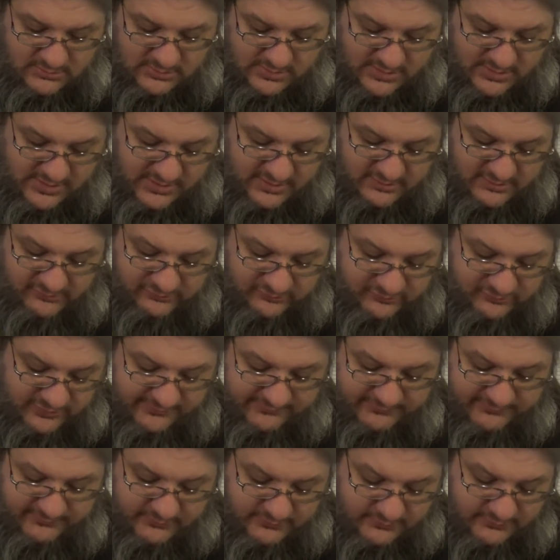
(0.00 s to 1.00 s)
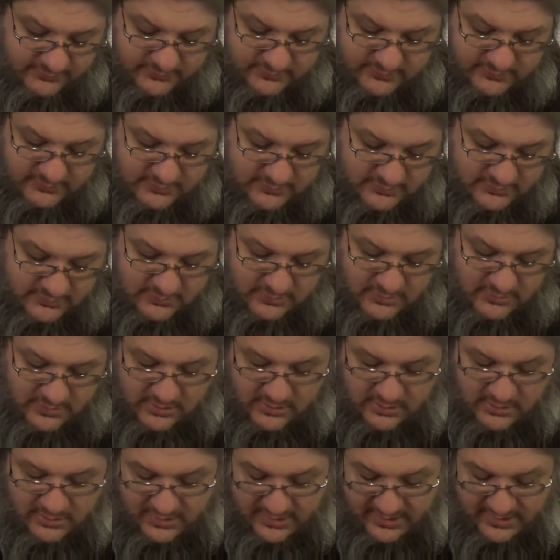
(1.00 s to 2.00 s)
light shuffle.
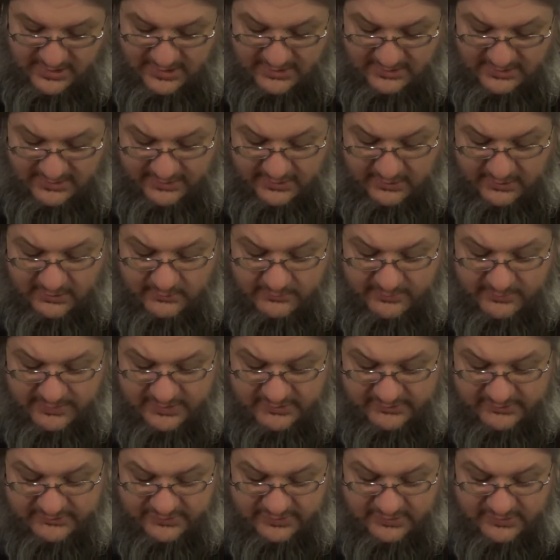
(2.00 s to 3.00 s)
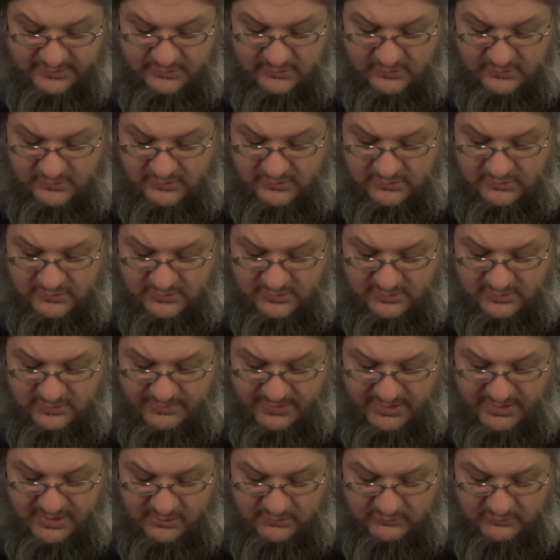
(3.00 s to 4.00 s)
Again, like always, there are
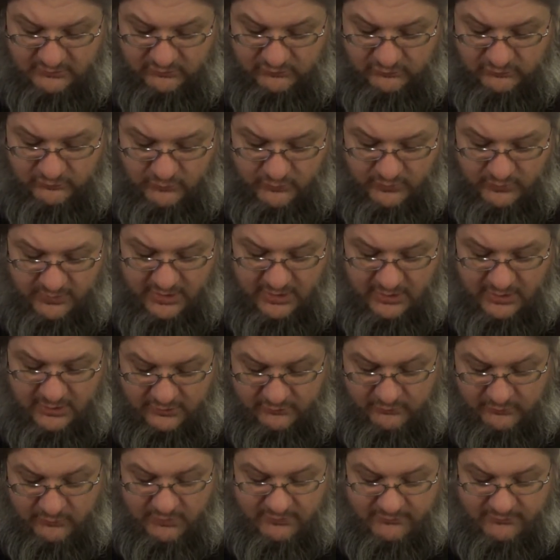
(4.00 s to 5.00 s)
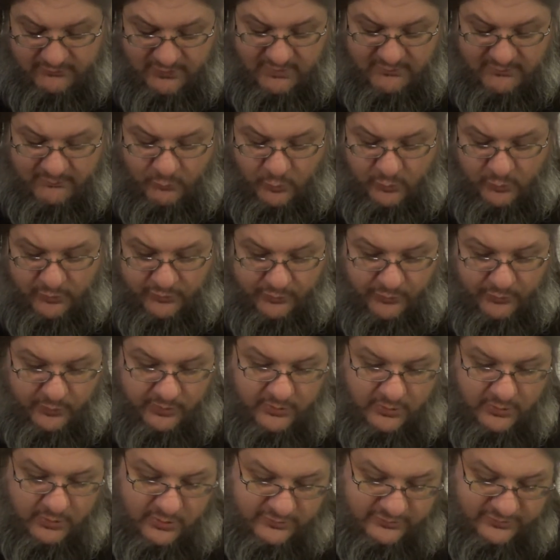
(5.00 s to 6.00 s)
about 20 to 25 more
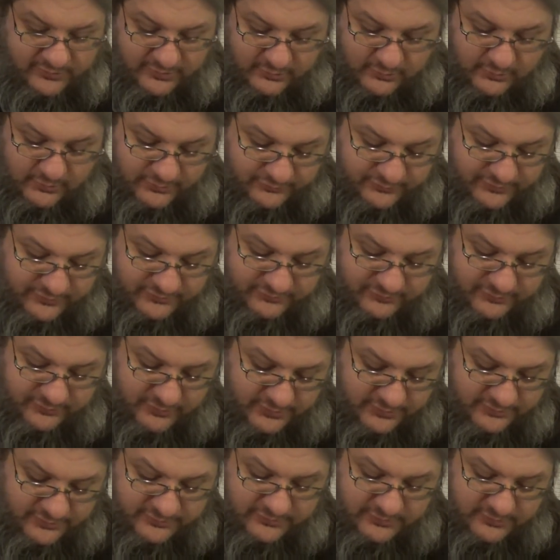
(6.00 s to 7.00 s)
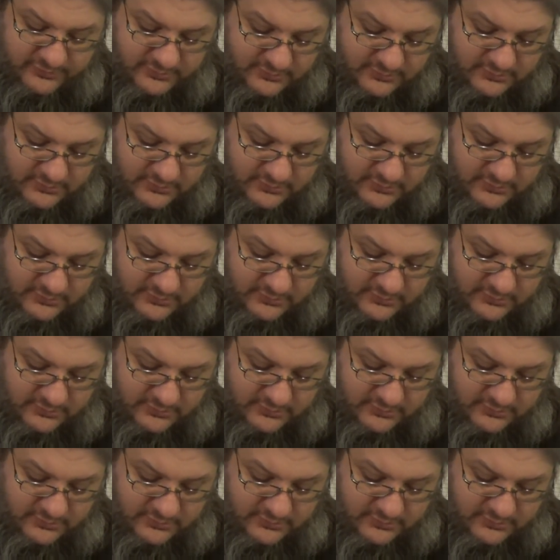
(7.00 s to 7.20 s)
door cards than there are treasure cards.